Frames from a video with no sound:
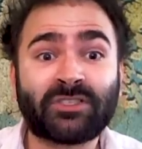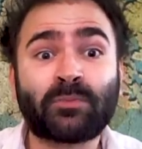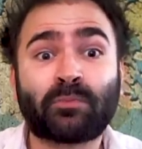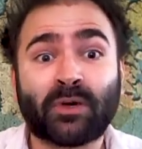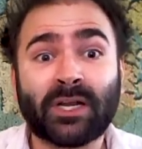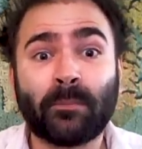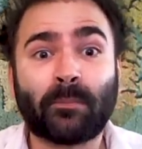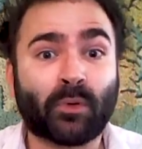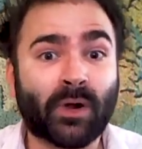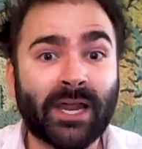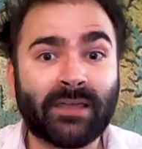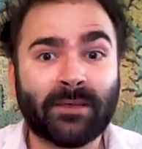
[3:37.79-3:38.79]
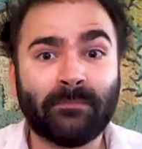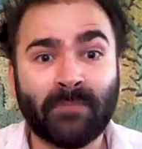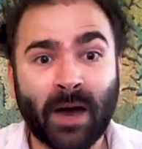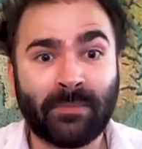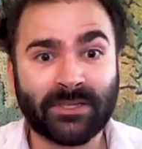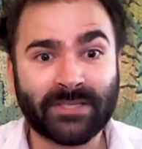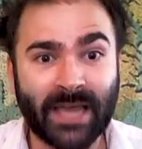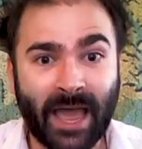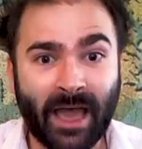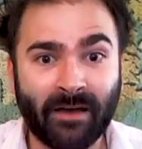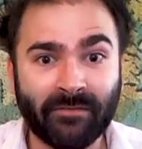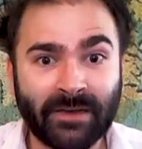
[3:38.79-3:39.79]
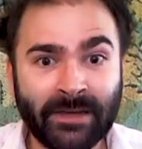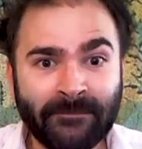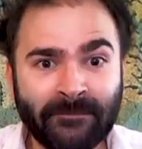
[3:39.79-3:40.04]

spring break that Muppets have.